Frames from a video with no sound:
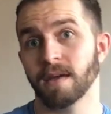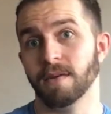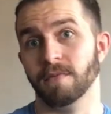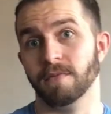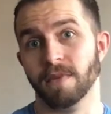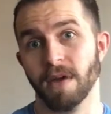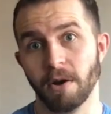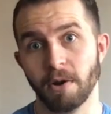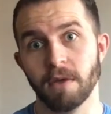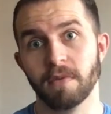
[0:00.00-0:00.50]

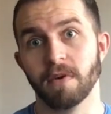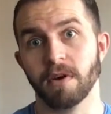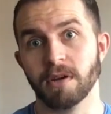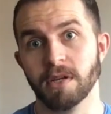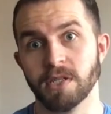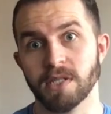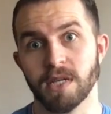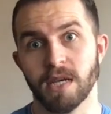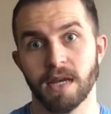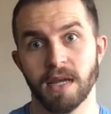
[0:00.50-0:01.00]
very,
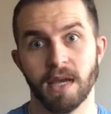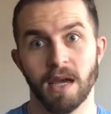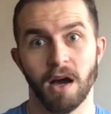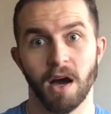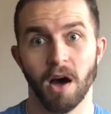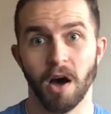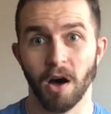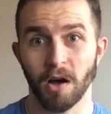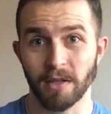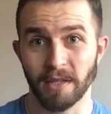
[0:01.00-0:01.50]
very skinny, a
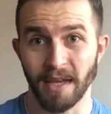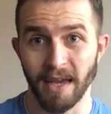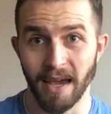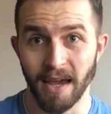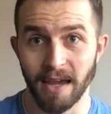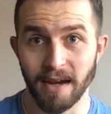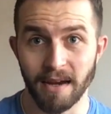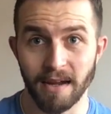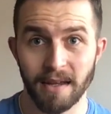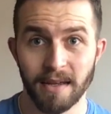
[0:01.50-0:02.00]
hard
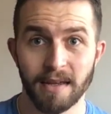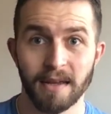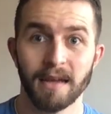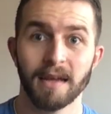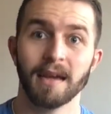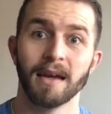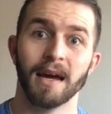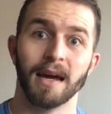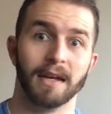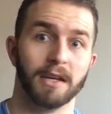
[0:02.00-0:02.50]
gainer,
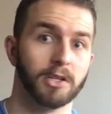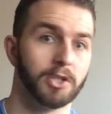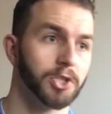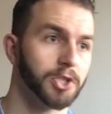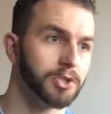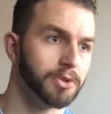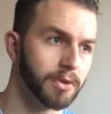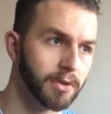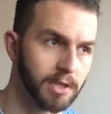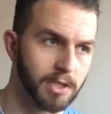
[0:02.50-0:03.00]
and you
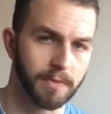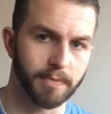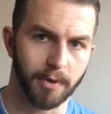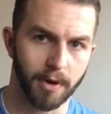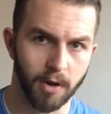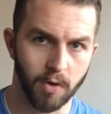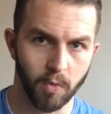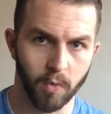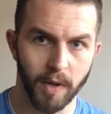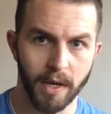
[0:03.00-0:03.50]
struggle to
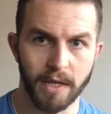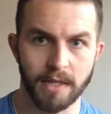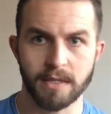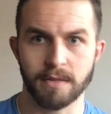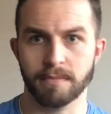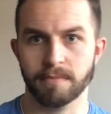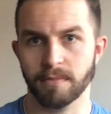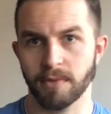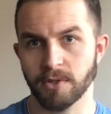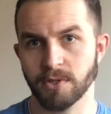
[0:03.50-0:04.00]
put on weight
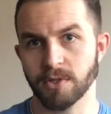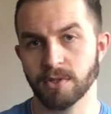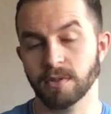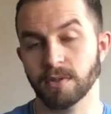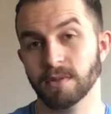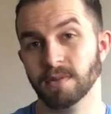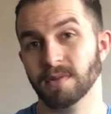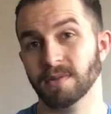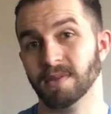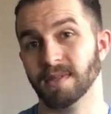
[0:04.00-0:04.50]
and
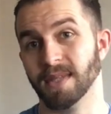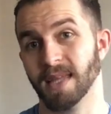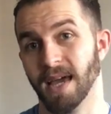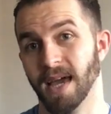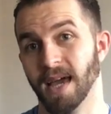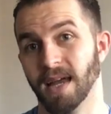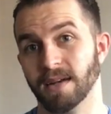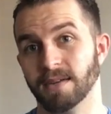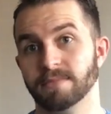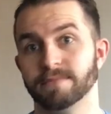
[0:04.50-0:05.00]
muscle,
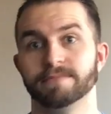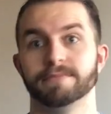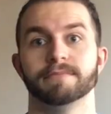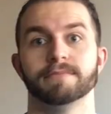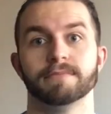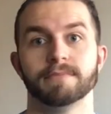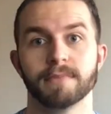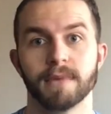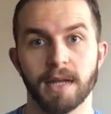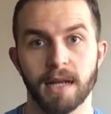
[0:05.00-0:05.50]
then
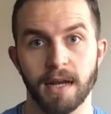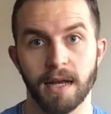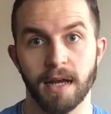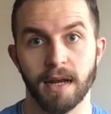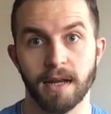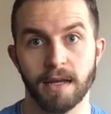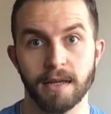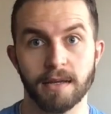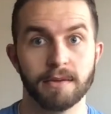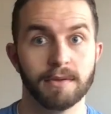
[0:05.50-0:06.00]

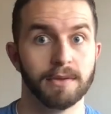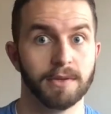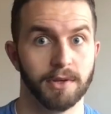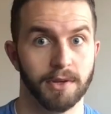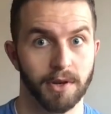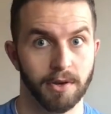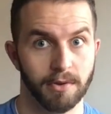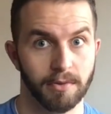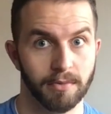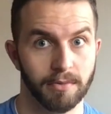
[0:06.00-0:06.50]
clearly
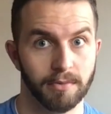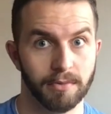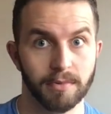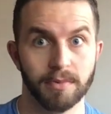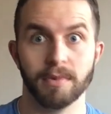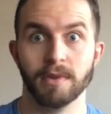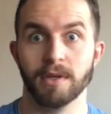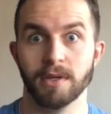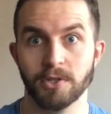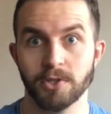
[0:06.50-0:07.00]
you know
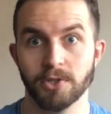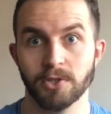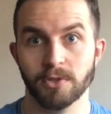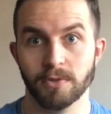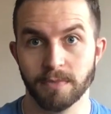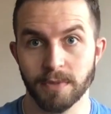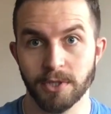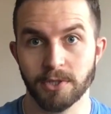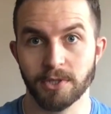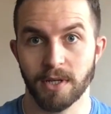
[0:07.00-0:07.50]
that you
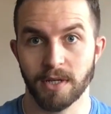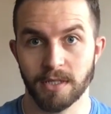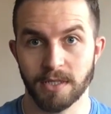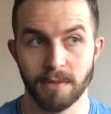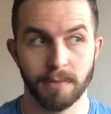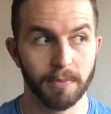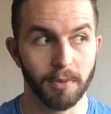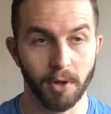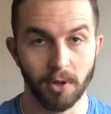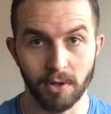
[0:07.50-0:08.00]
should be trying
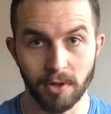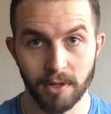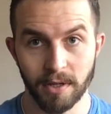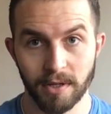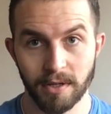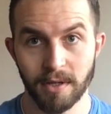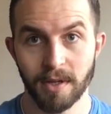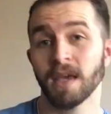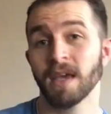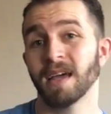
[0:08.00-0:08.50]
to bulk.
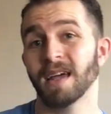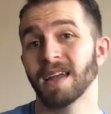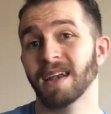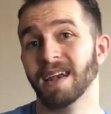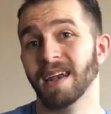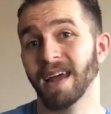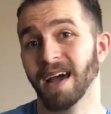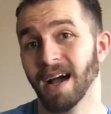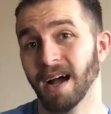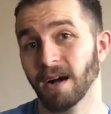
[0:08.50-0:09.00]

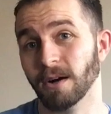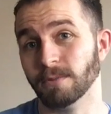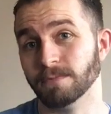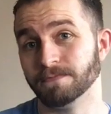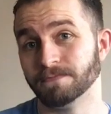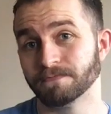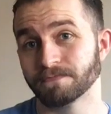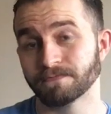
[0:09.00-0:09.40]
Now,